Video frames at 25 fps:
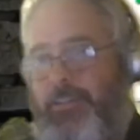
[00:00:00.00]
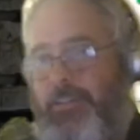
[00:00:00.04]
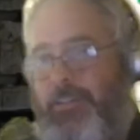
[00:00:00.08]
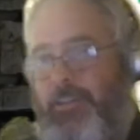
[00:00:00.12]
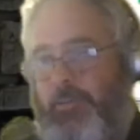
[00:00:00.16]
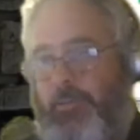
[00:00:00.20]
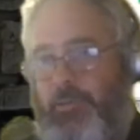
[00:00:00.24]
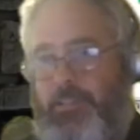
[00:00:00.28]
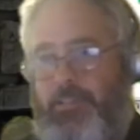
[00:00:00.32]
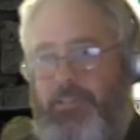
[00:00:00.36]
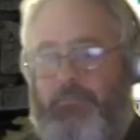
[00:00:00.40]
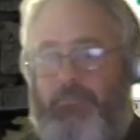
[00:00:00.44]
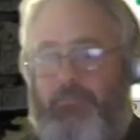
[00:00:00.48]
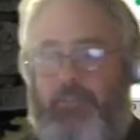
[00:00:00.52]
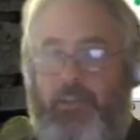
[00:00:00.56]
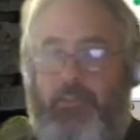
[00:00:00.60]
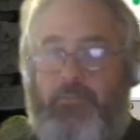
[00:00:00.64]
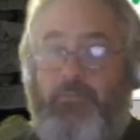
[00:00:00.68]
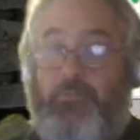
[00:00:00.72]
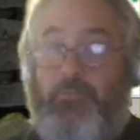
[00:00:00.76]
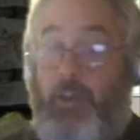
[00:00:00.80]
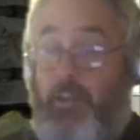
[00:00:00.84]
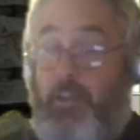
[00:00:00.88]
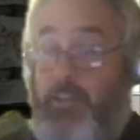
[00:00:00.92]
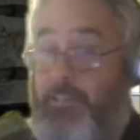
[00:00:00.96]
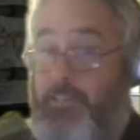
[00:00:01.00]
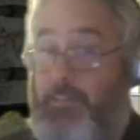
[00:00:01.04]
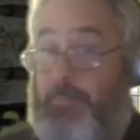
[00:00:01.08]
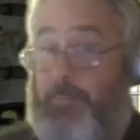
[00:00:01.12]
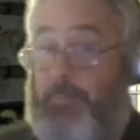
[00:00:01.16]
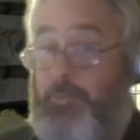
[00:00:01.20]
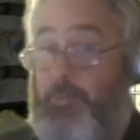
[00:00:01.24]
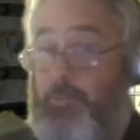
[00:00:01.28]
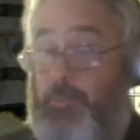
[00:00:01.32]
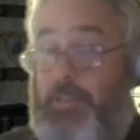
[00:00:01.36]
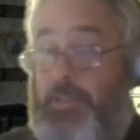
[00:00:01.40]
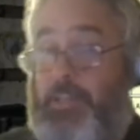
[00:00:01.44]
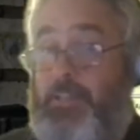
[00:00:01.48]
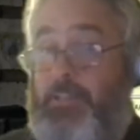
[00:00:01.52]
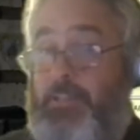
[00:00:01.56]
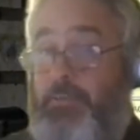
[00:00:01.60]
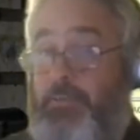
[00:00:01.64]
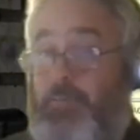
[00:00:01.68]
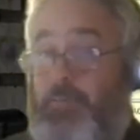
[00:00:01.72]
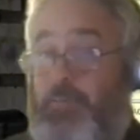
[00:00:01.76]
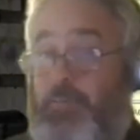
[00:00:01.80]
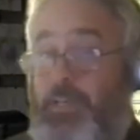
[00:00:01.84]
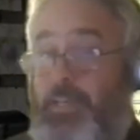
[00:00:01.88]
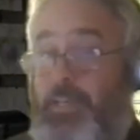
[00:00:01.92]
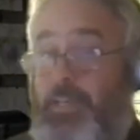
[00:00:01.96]
Question around Flight Sim
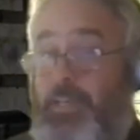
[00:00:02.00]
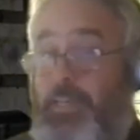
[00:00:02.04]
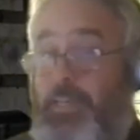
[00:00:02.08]
2020.